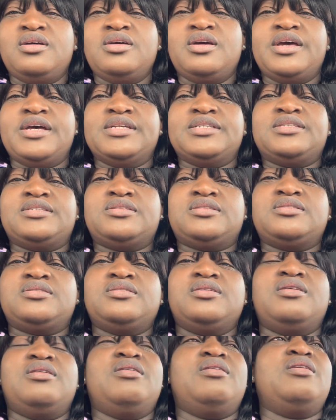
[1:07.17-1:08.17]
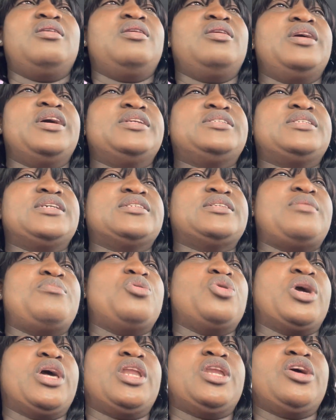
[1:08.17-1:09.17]
It says I'm
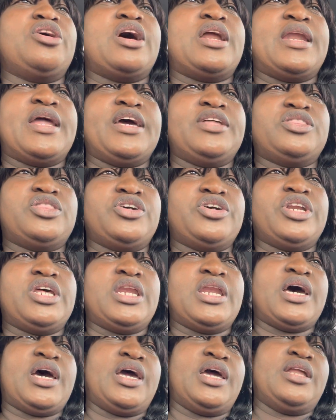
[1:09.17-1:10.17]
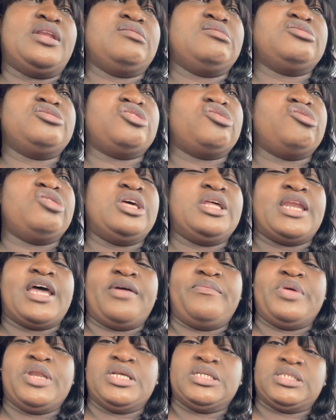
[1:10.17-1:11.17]
gonna get there at 9:39. Only
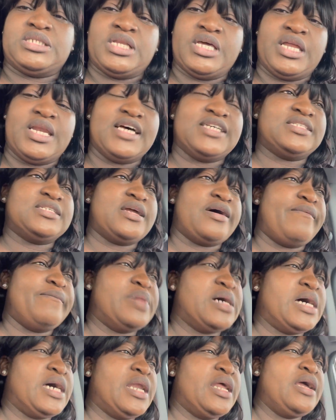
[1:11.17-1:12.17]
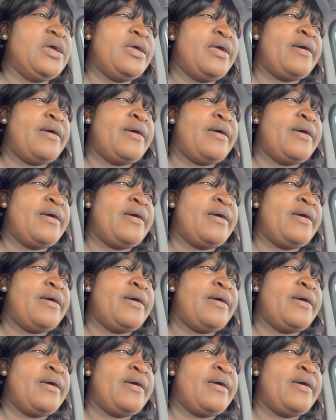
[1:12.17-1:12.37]
9 minutes late, that's not bad.